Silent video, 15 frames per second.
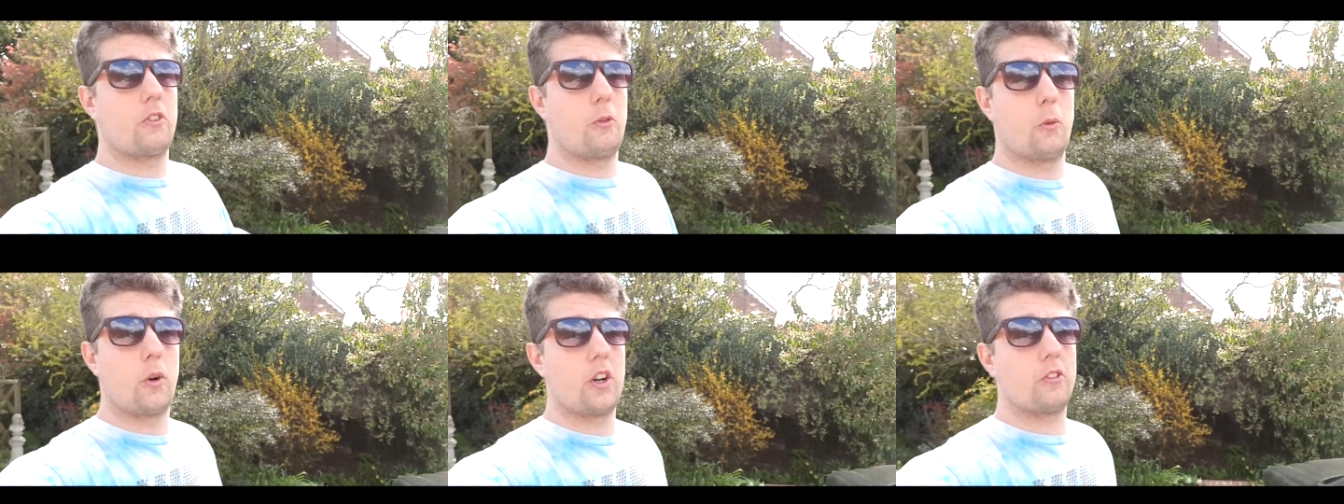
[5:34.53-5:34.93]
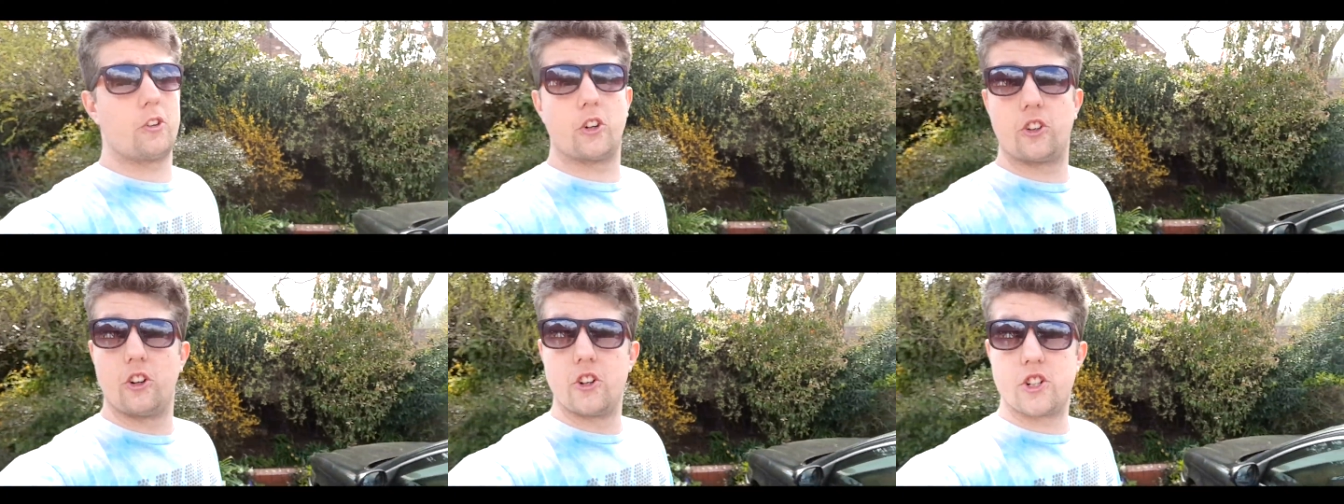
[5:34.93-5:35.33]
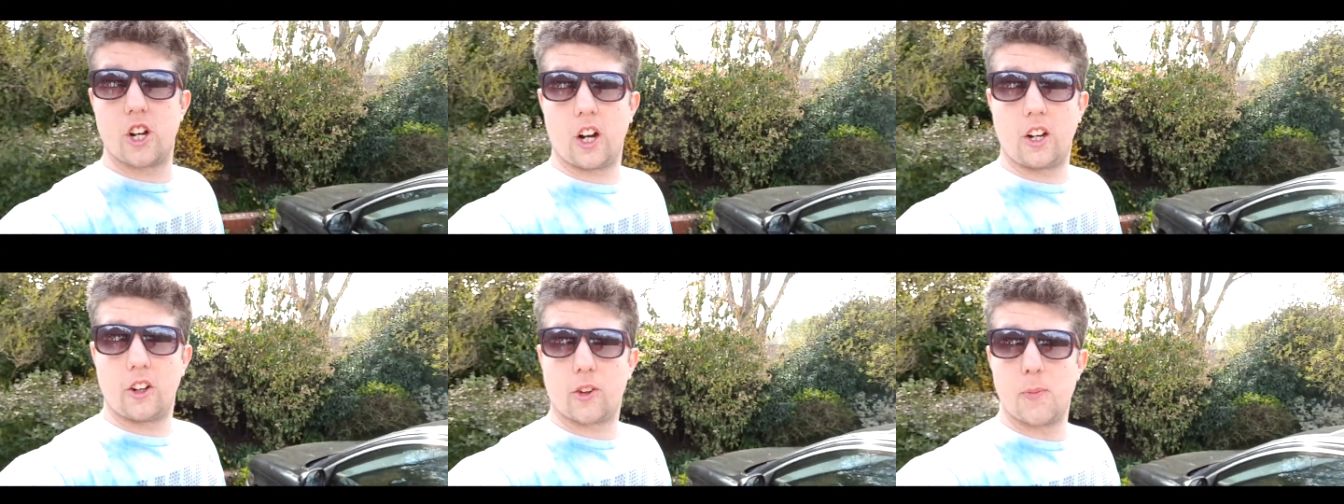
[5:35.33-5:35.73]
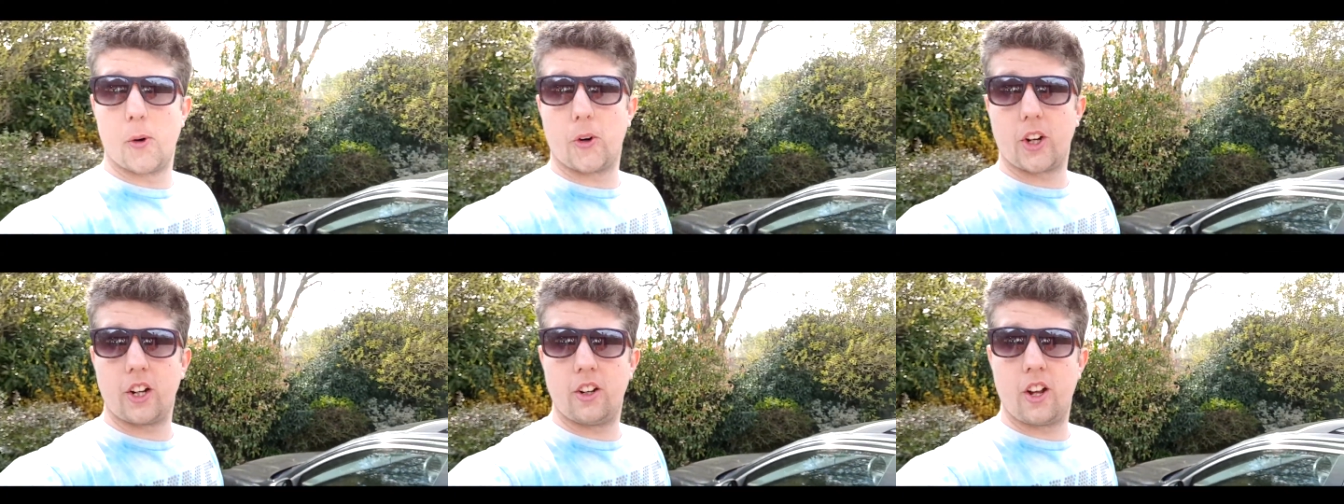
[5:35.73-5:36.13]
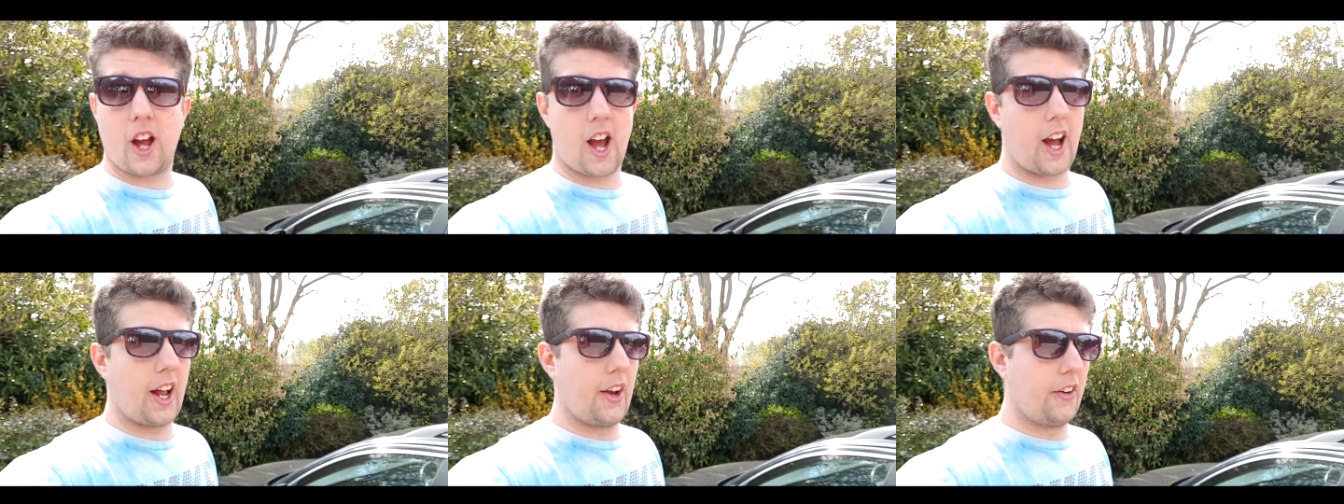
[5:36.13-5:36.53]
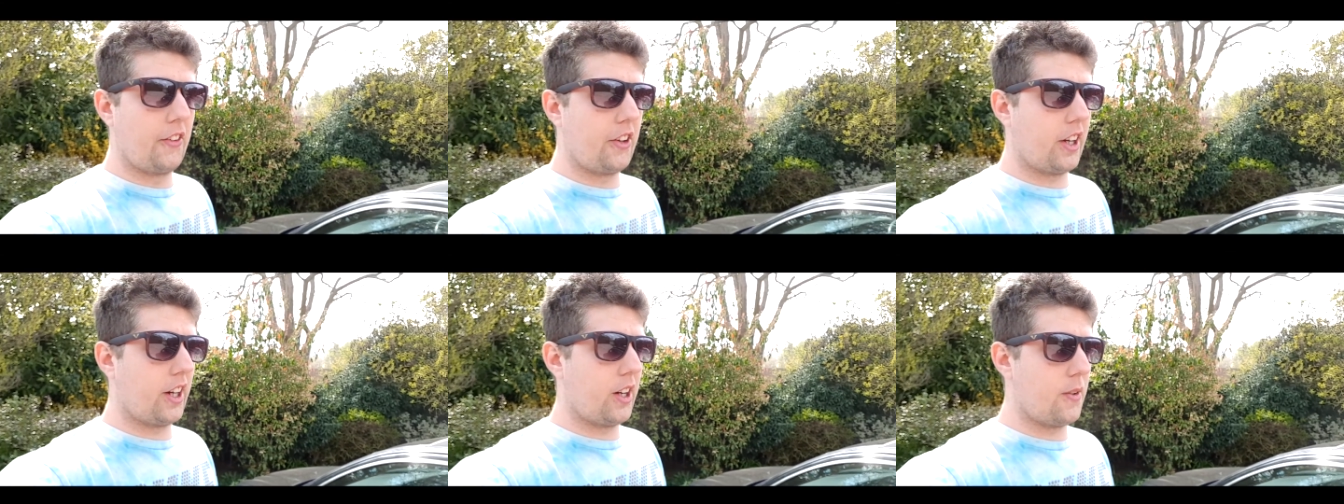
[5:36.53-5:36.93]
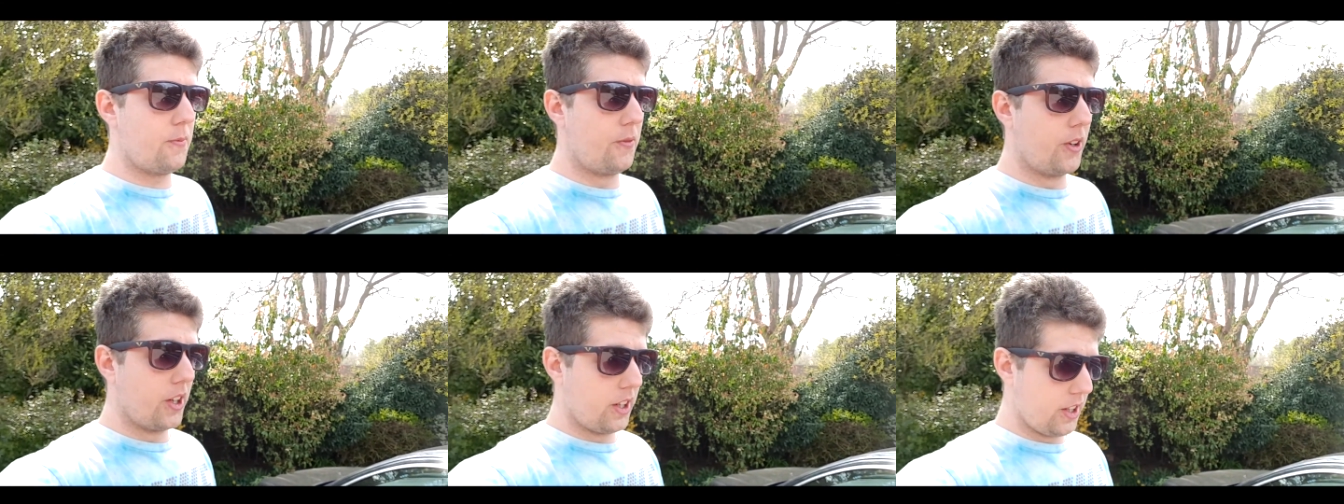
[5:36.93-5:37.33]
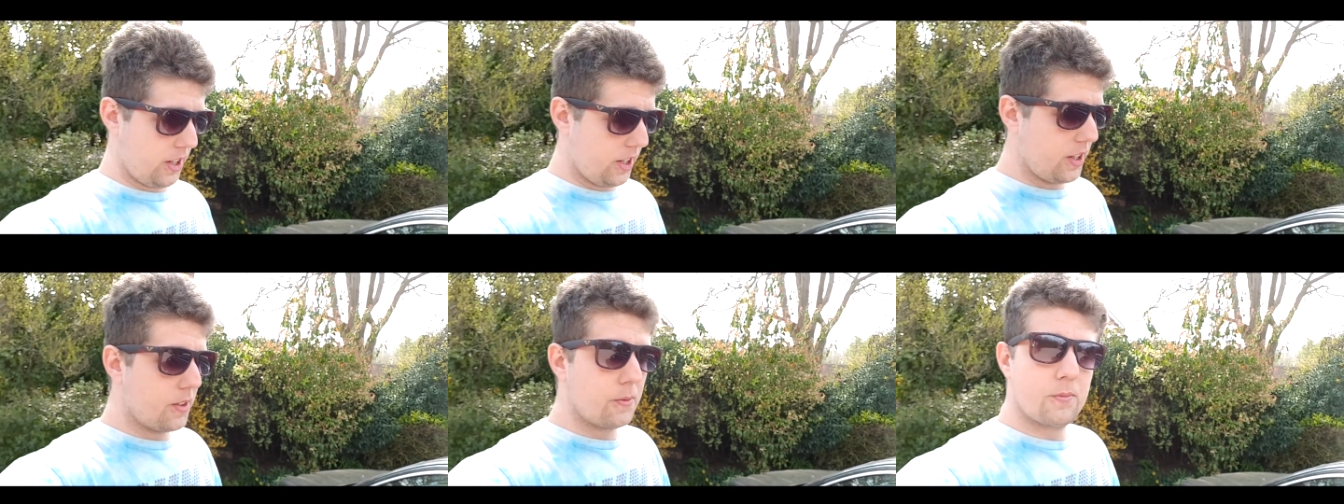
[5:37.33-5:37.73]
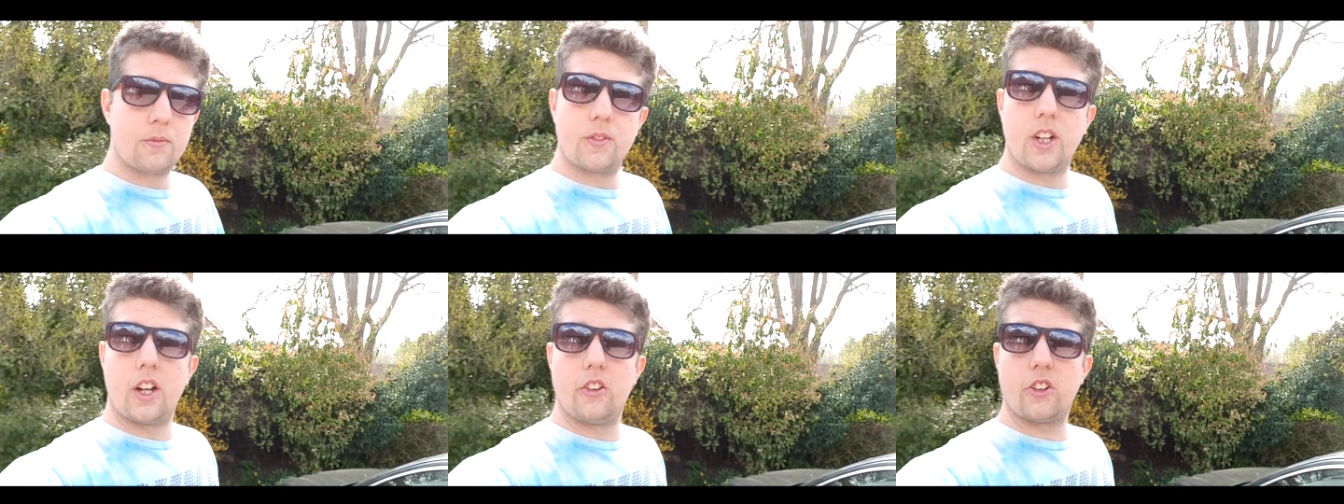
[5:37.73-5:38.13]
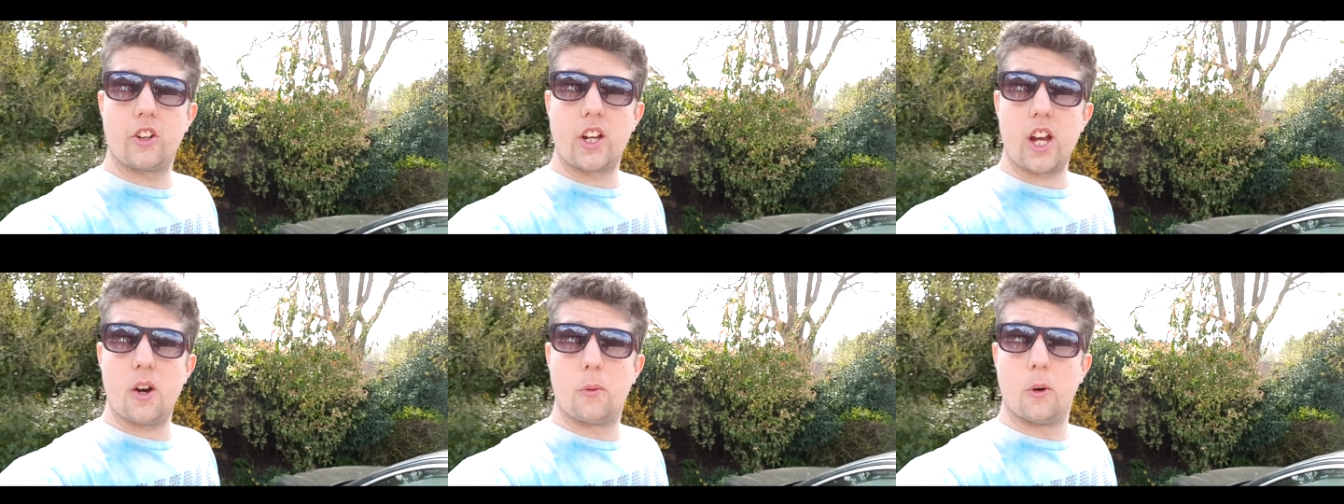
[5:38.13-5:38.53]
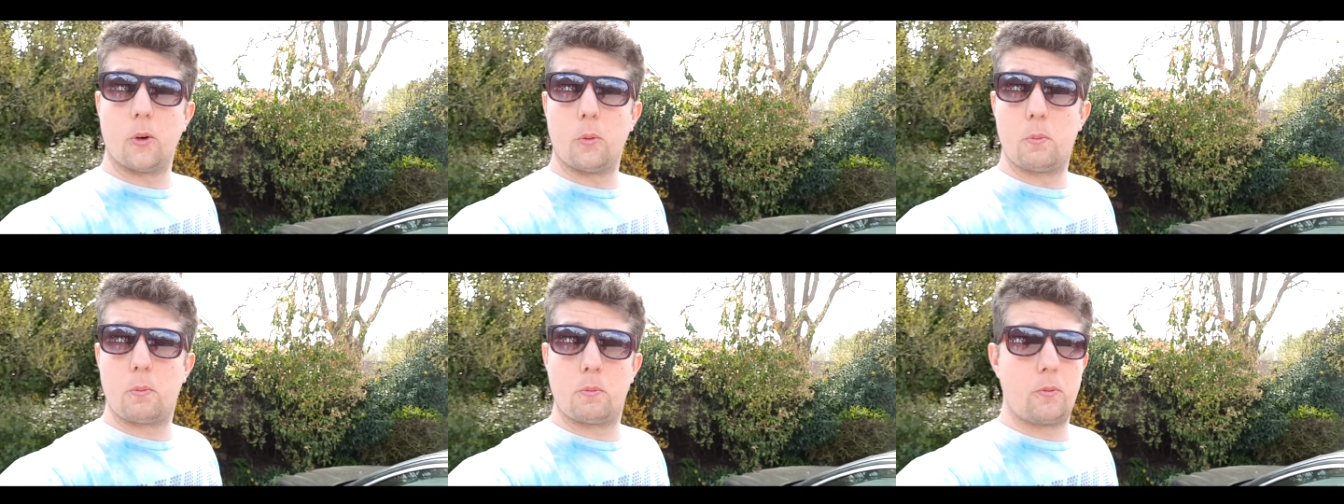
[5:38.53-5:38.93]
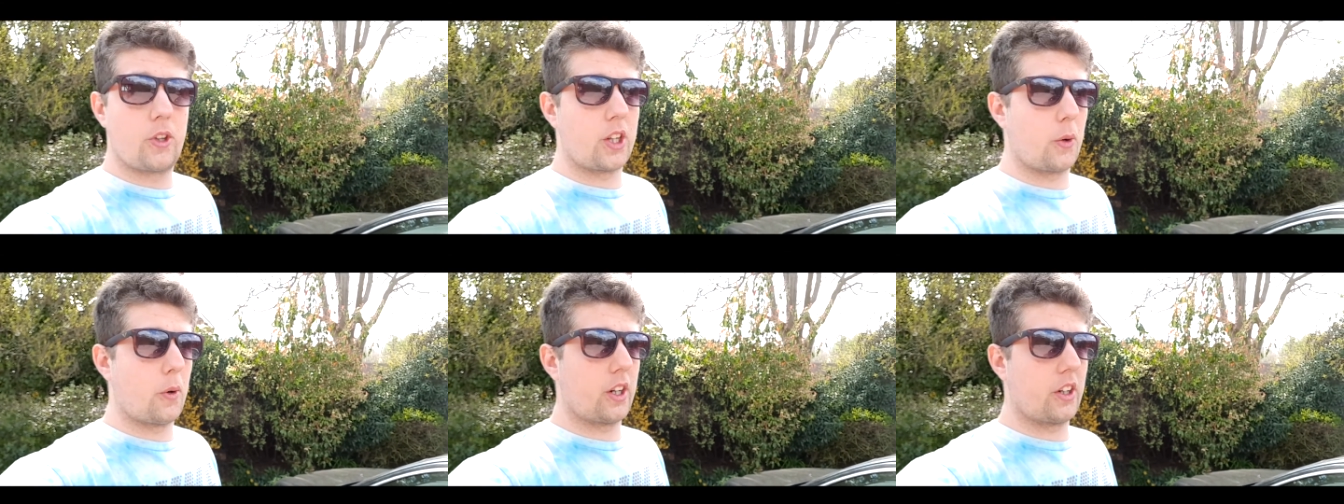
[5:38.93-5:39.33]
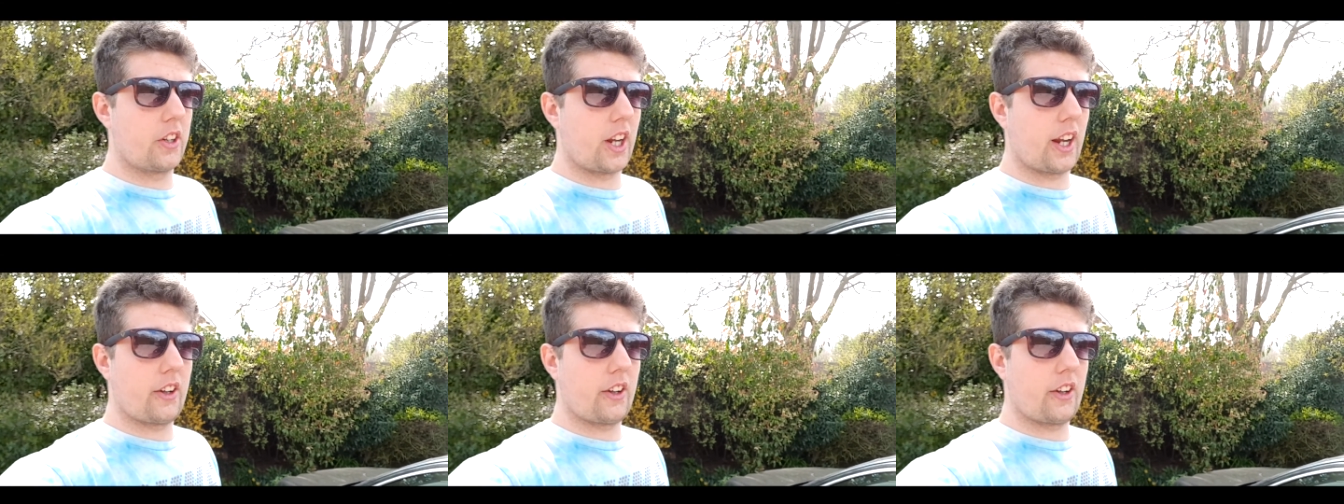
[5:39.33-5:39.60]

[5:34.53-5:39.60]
wonderful sunshine this morning and um, and so yeah, we'll see where the day